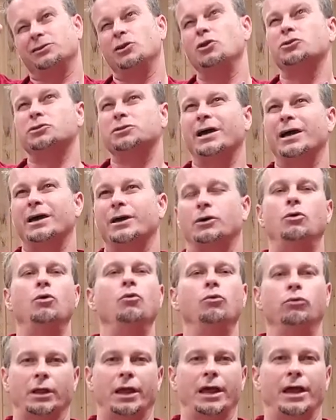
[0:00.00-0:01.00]
looks like
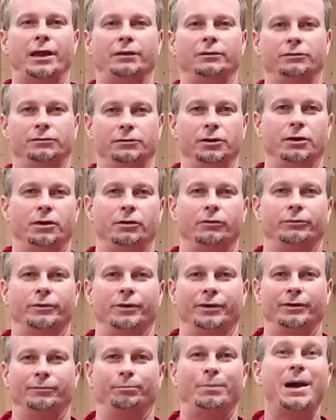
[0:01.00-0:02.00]
Kool-Aid, you know,
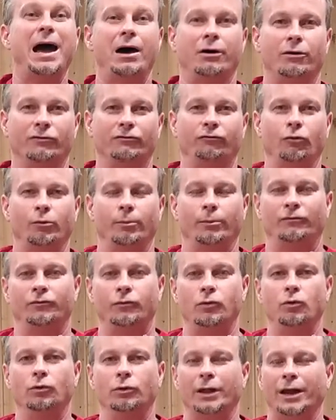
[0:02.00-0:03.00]
the powder form of
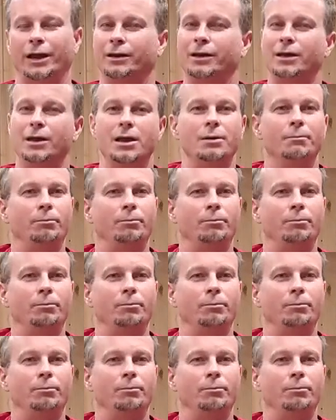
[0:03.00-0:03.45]
Kool-Aid.